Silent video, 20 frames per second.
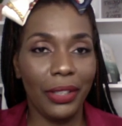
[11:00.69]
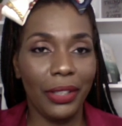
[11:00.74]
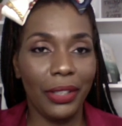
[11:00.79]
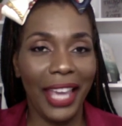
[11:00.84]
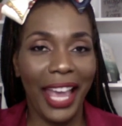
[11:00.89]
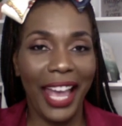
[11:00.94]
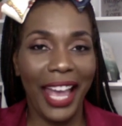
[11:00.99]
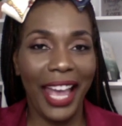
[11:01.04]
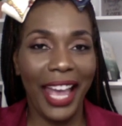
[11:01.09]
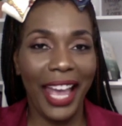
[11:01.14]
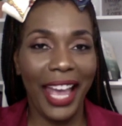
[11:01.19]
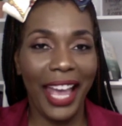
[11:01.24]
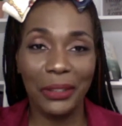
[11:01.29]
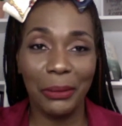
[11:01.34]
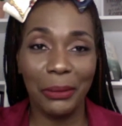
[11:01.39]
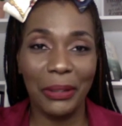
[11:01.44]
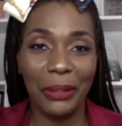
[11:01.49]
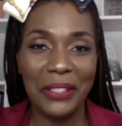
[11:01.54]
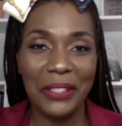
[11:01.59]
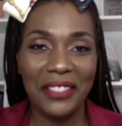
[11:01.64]
castings in
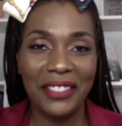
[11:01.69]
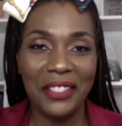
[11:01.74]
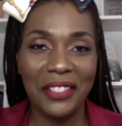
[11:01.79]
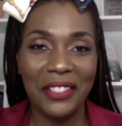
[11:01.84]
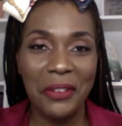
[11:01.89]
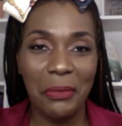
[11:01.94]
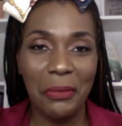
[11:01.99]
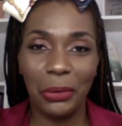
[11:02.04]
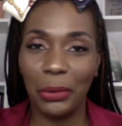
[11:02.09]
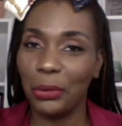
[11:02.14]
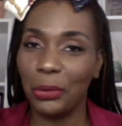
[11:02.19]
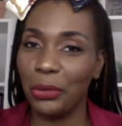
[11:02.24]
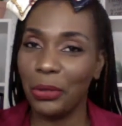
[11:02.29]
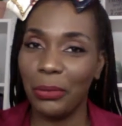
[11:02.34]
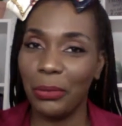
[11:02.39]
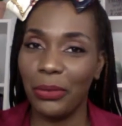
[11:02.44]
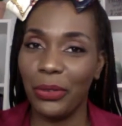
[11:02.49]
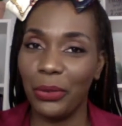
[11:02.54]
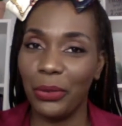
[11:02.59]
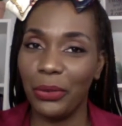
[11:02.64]
person? Would you
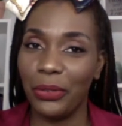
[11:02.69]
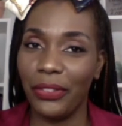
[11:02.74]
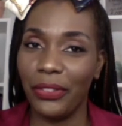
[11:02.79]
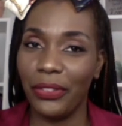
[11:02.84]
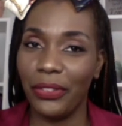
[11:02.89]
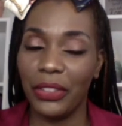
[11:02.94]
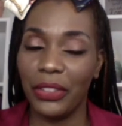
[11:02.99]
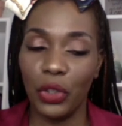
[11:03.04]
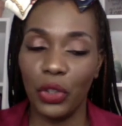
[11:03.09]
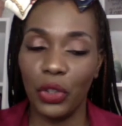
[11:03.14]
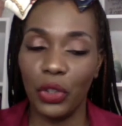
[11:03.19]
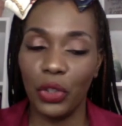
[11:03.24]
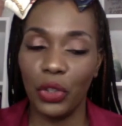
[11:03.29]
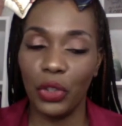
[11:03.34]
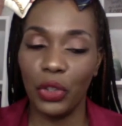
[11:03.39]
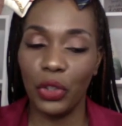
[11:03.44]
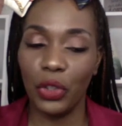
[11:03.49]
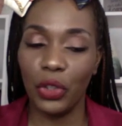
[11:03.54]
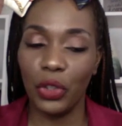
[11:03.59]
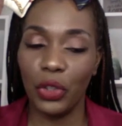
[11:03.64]
do Zoom? How
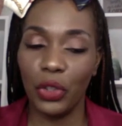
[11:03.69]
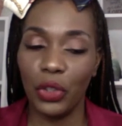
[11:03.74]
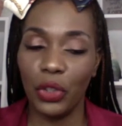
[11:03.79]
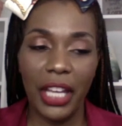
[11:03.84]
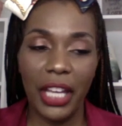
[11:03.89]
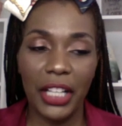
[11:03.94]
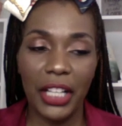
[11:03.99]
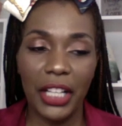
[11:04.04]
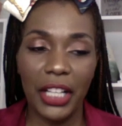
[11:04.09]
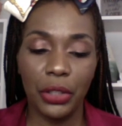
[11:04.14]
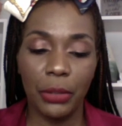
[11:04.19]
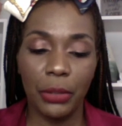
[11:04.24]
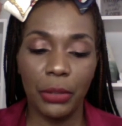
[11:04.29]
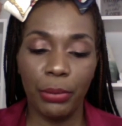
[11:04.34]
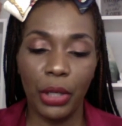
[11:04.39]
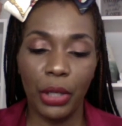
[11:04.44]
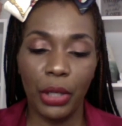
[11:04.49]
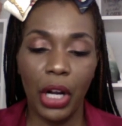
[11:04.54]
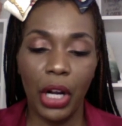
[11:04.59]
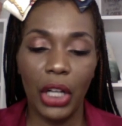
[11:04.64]
much protection and
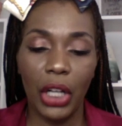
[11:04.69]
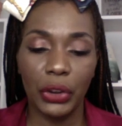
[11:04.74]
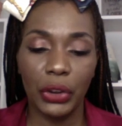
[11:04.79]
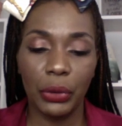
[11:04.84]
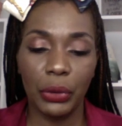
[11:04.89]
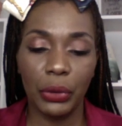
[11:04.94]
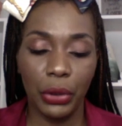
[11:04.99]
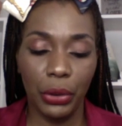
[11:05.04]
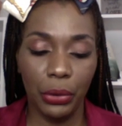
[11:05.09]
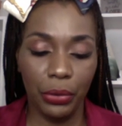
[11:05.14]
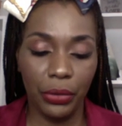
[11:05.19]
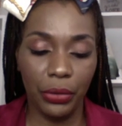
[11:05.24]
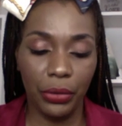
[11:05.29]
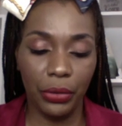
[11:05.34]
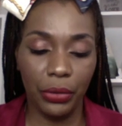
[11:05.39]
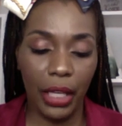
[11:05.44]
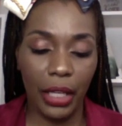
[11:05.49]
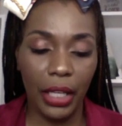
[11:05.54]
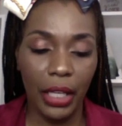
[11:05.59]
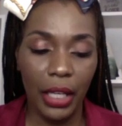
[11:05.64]
precaution will you
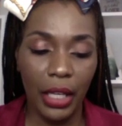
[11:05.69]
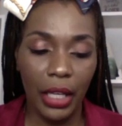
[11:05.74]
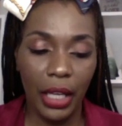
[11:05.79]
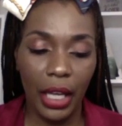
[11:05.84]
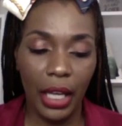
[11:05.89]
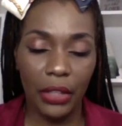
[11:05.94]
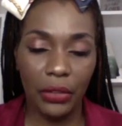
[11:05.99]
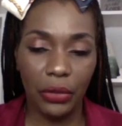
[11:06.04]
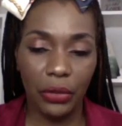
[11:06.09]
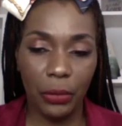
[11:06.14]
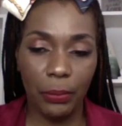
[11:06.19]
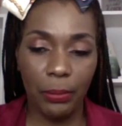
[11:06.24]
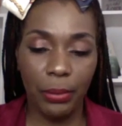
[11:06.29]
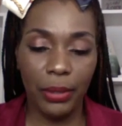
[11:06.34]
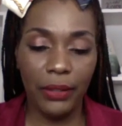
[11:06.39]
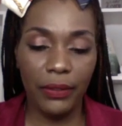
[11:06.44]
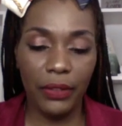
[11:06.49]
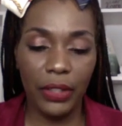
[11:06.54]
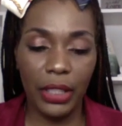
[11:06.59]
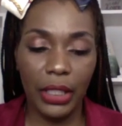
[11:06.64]
take as you're
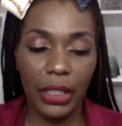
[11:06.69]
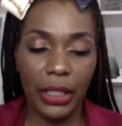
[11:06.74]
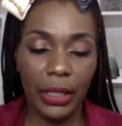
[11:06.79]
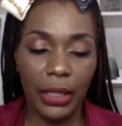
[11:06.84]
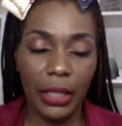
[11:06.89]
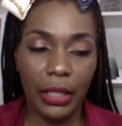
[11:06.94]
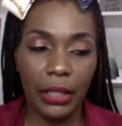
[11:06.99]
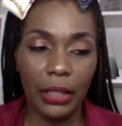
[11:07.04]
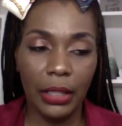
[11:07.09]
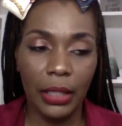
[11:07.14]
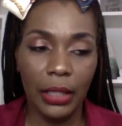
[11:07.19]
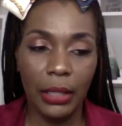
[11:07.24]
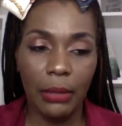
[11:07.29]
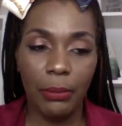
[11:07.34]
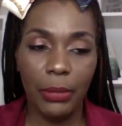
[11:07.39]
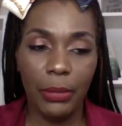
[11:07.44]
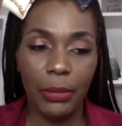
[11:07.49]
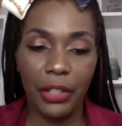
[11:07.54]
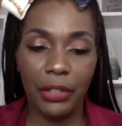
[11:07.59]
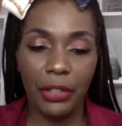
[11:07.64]
pivoting and
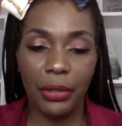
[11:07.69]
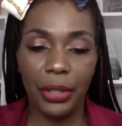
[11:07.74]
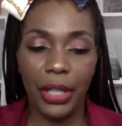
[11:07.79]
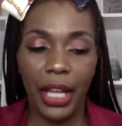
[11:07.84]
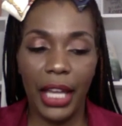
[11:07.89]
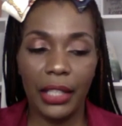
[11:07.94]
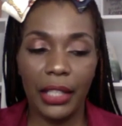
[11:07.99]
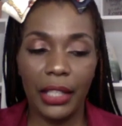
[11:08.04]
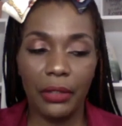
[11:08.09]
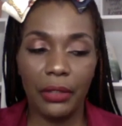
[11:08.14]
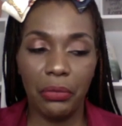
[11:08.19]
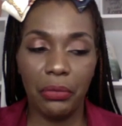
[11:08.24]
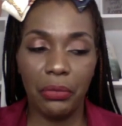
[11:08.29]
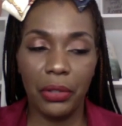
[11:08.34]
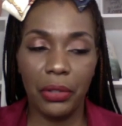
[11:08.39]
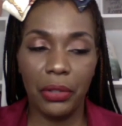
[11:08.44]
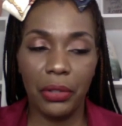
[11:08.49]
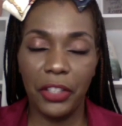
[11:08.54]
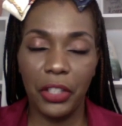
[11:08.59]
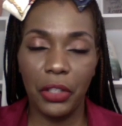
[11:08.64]
being creative
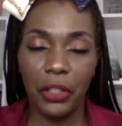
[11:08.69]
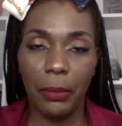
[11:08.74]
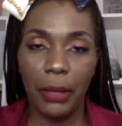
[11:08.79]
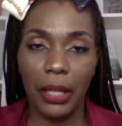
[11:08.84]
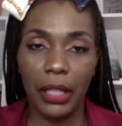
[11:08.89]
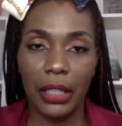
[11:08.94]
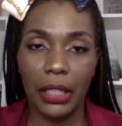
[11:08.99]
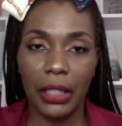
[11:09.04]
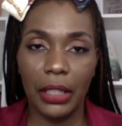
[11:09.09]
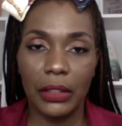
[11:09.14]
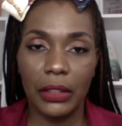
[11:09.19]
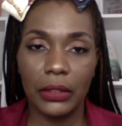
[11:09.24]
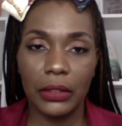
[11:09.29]
with filmmaking?